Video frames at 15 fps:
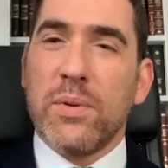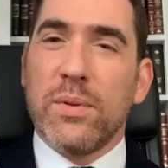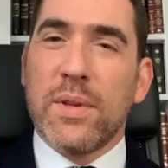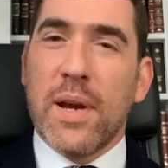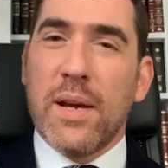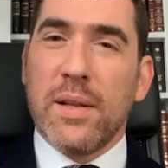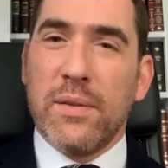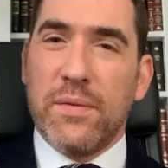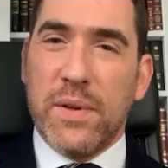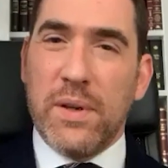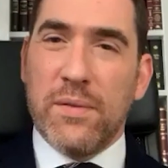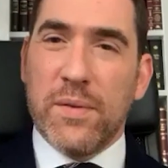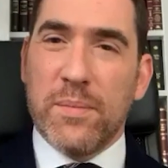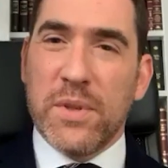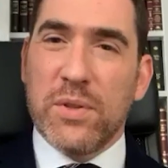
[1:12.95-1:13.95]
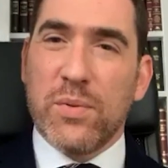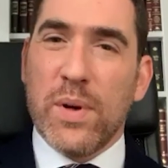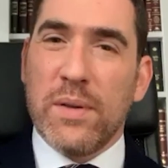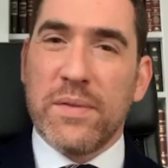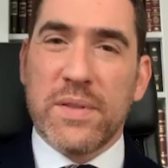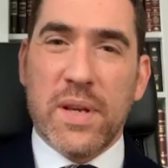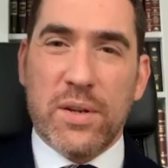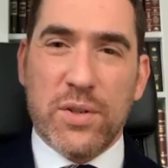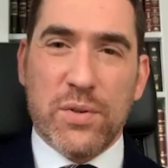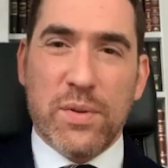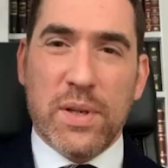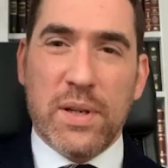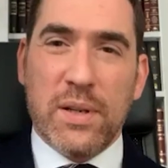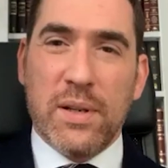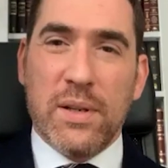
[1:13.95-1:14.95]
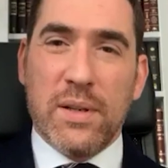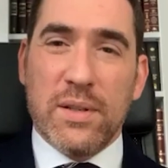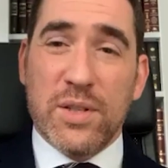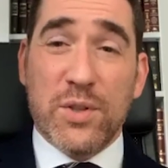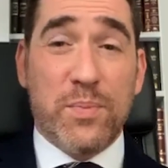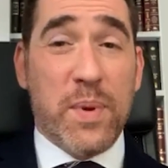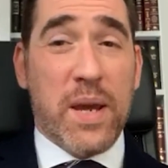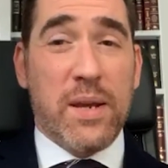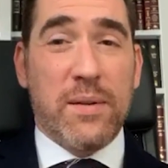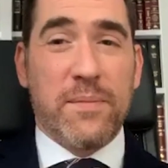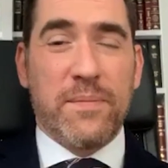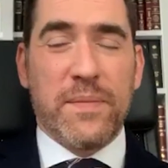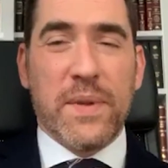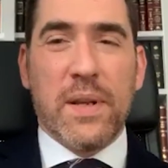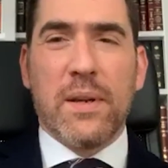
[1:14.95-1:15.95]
Yehuda Halevi from the 12th century, Spain,